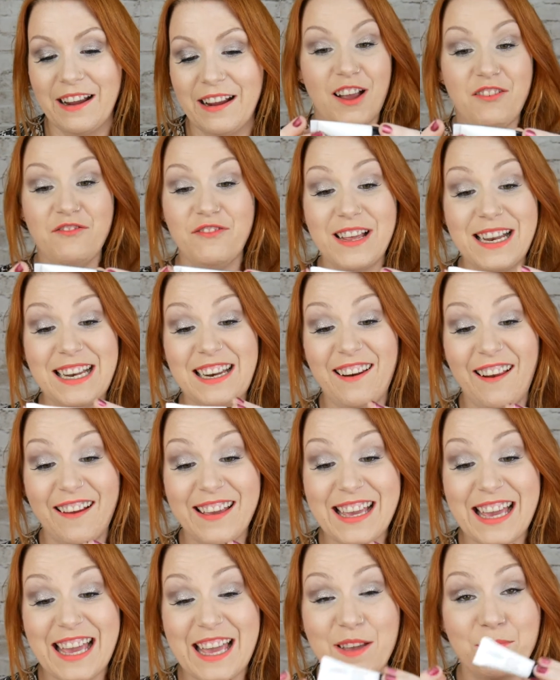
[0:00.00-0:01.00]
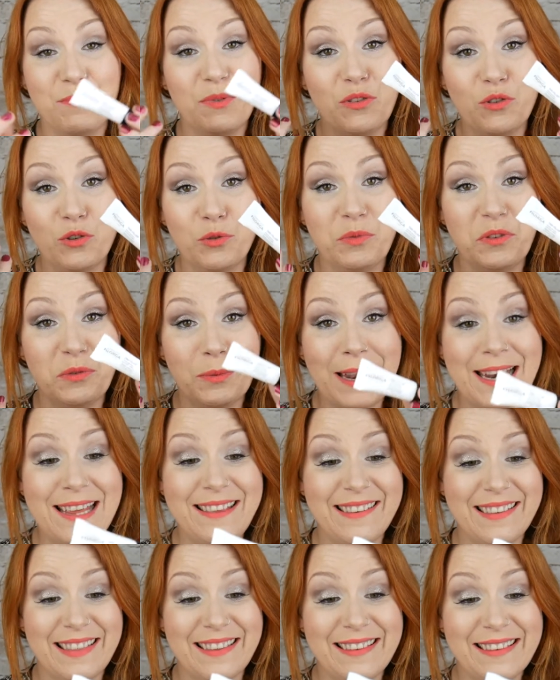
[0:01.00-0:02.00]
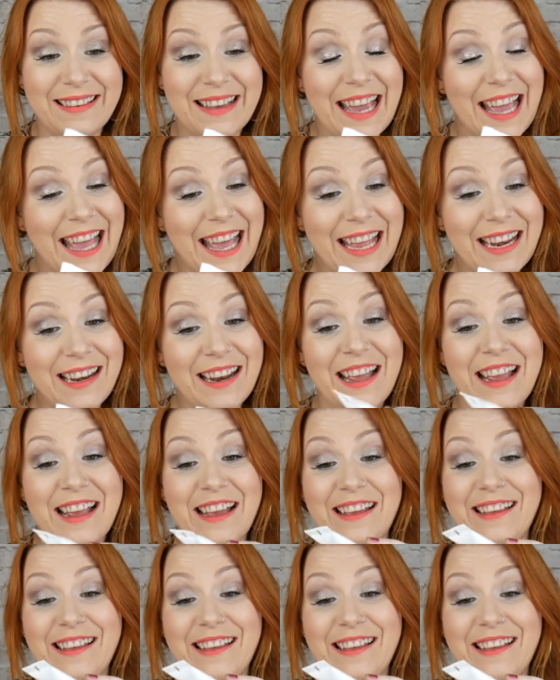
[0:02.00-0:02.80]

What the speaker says: I really like it. It absorbs well into the skin.